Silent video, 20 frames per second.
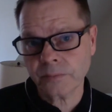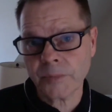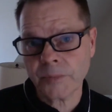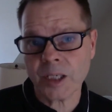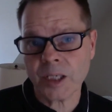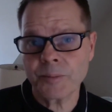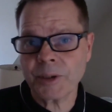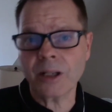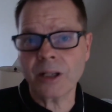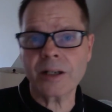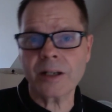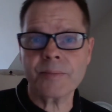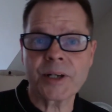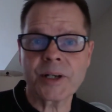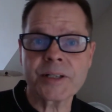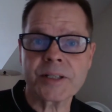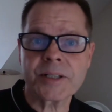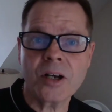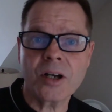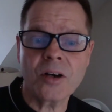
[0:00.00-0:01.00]
But like
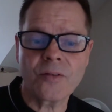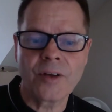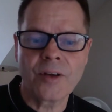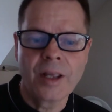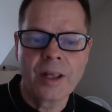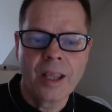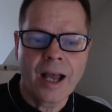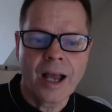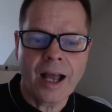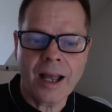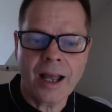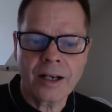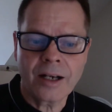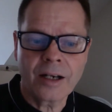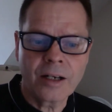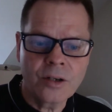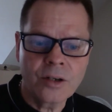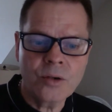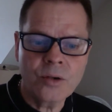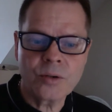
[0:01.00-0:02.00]
myself and
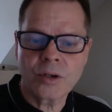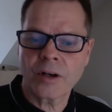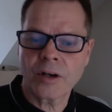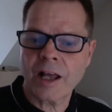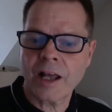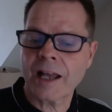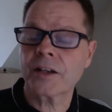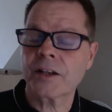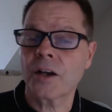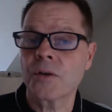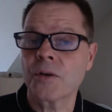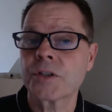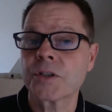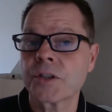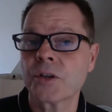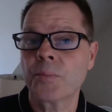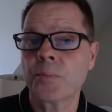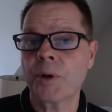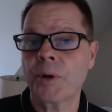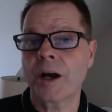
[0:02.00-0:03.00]
Luke on our
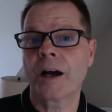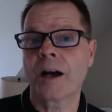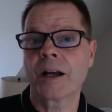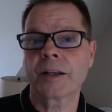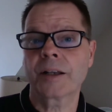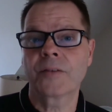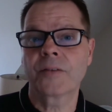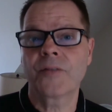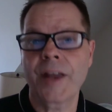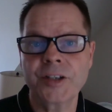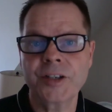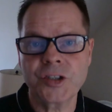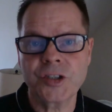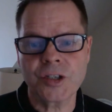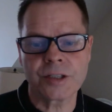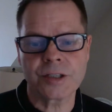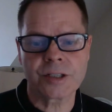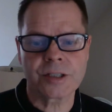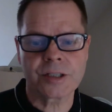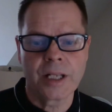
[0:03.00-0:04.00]
coastal park
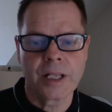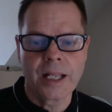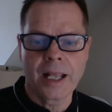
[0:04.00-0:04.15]
adventures